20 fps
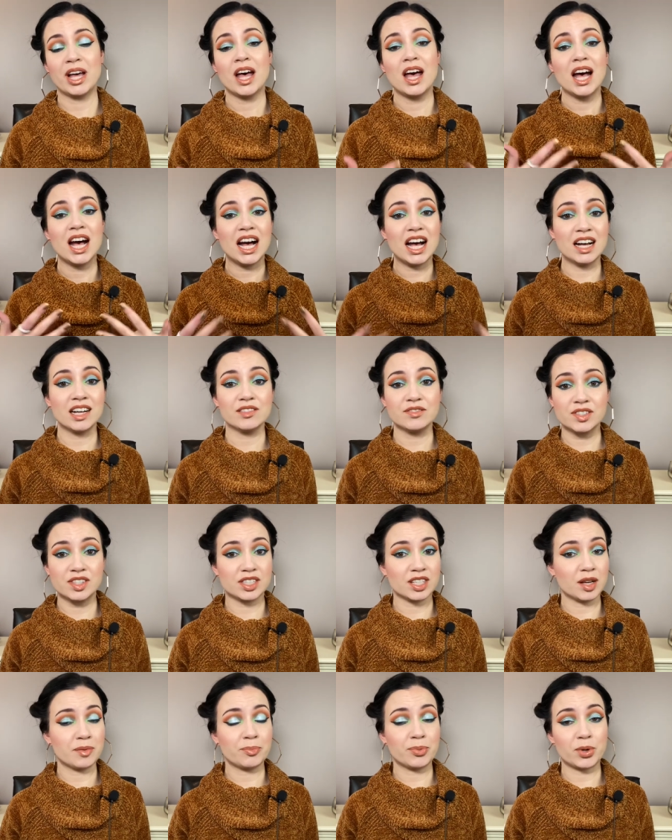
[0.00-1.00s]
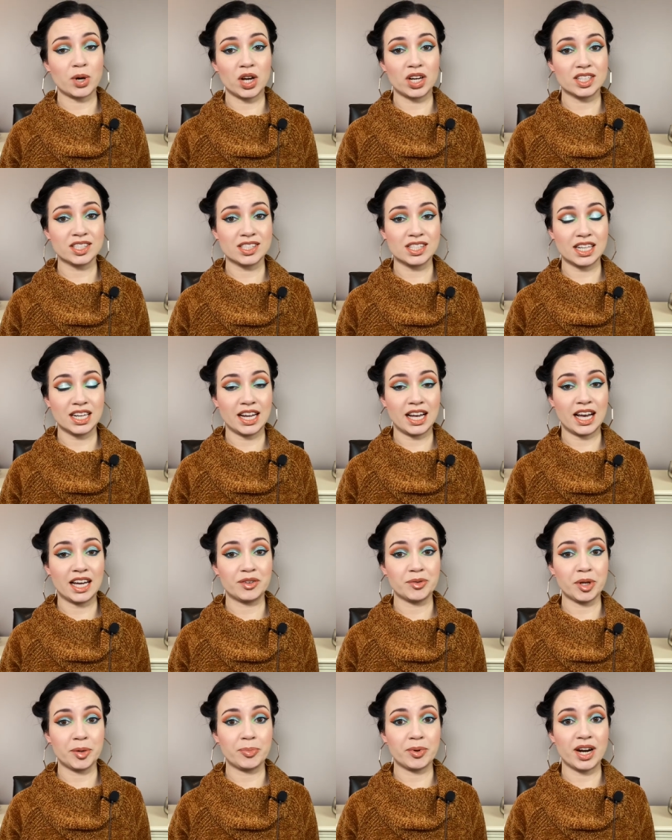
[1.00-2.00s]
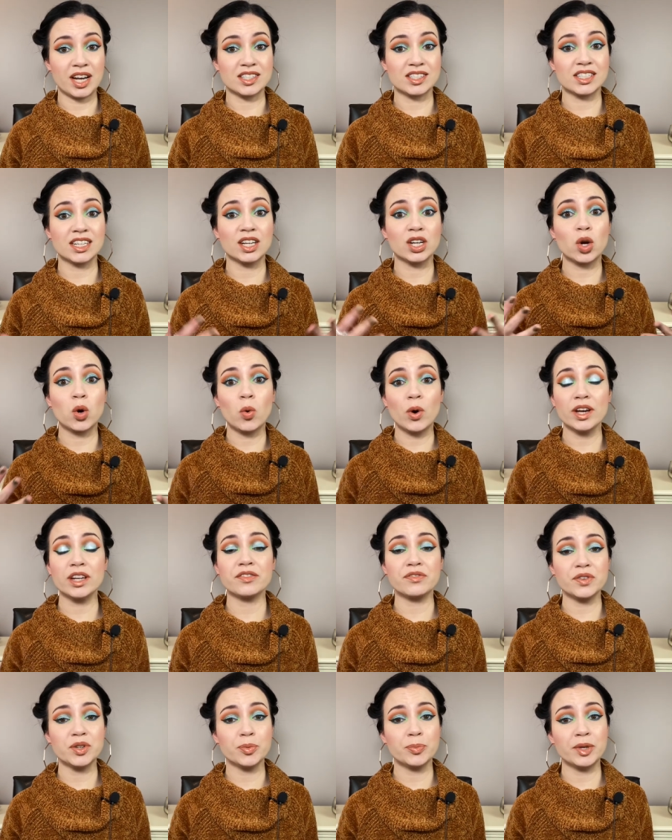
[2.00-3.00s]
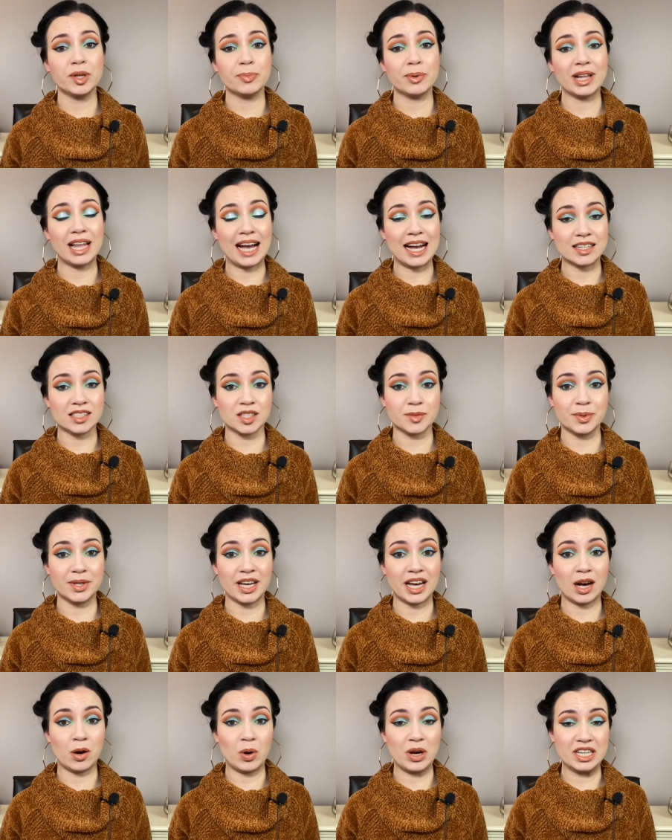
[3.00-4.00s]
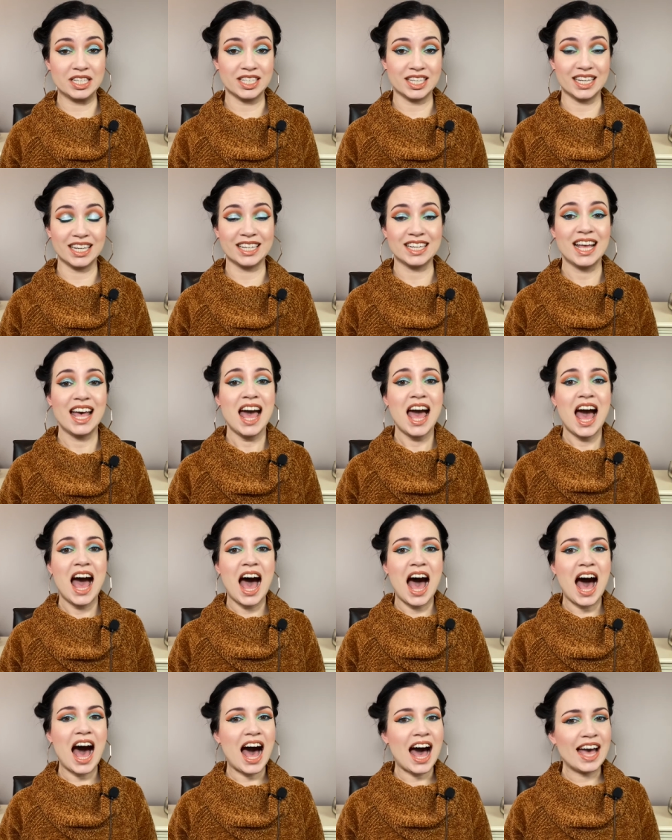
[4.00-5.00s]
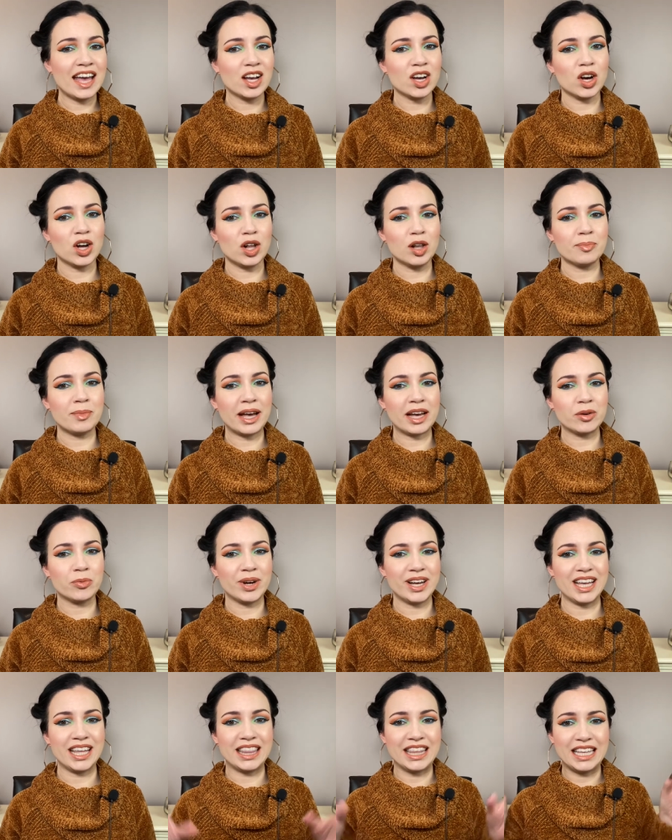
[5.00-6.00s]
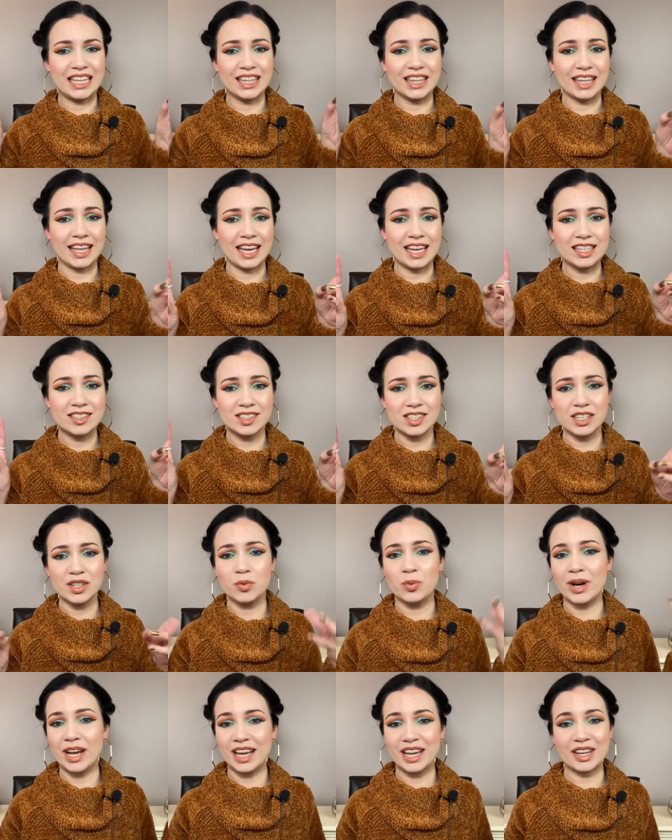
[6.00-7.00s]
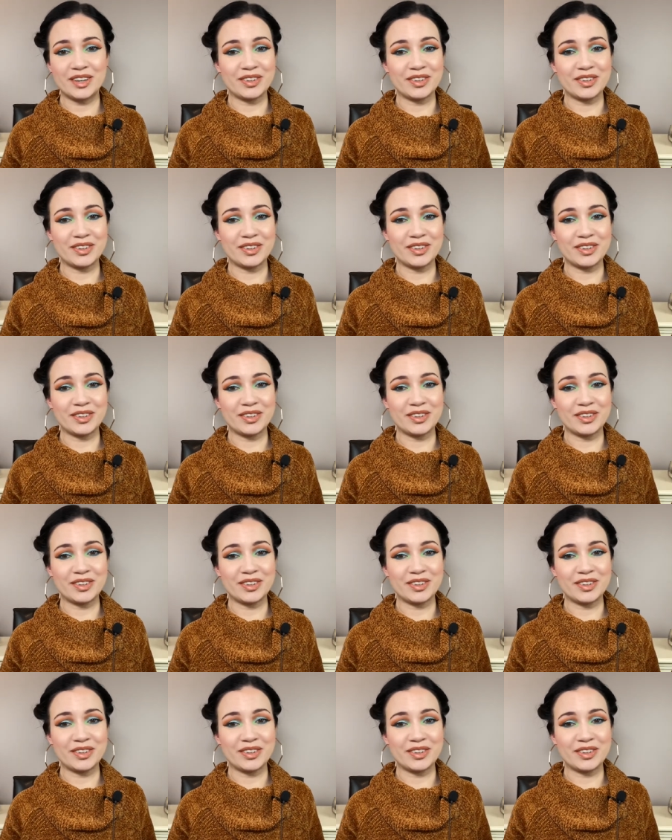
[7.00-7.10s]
of some products that I had repressed and quite a few people asked me how I did it. I call my way the lazy way of